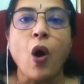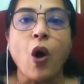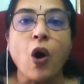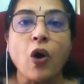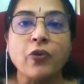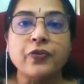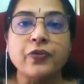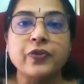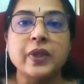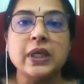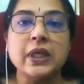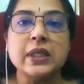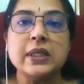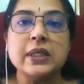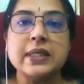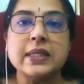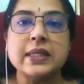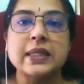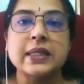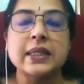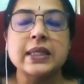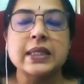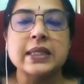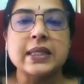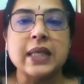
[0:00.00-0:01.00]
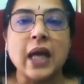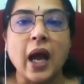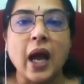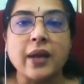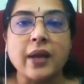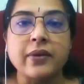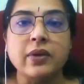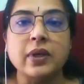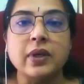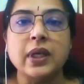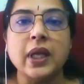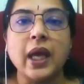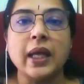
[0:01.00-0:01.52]
Of this
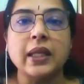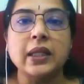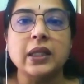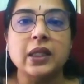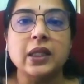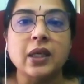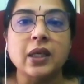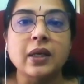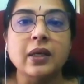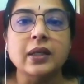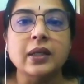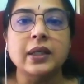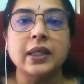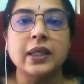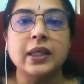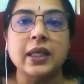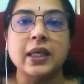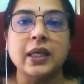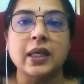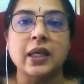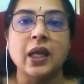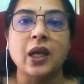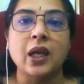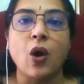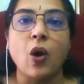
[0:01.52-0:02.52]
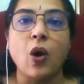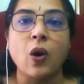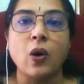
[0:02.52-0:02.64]
130,